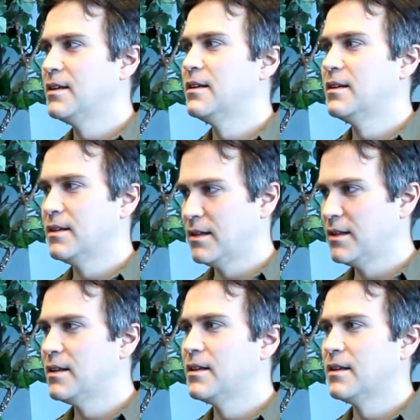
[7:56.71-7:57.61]

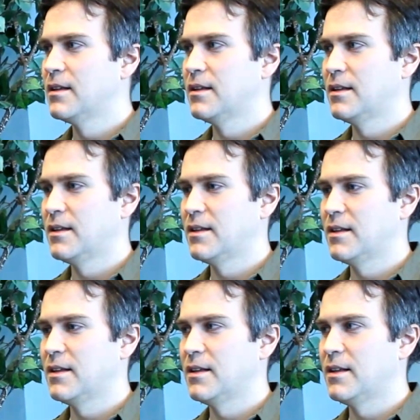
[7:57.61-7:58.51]

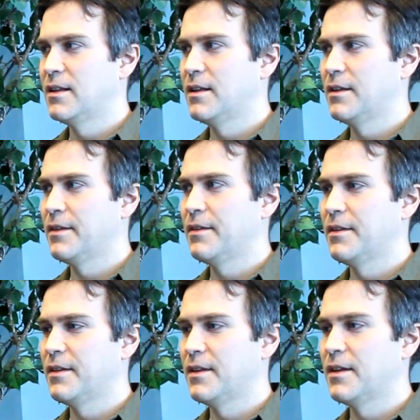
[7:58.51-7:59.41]

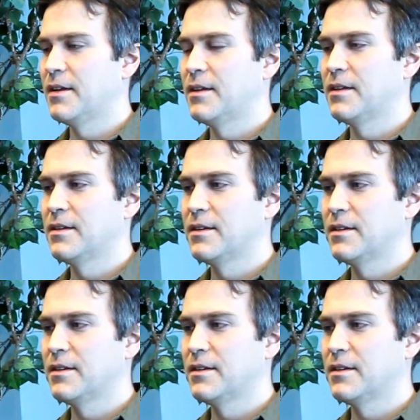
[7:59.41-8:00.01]
No words are spoken by the person on screen.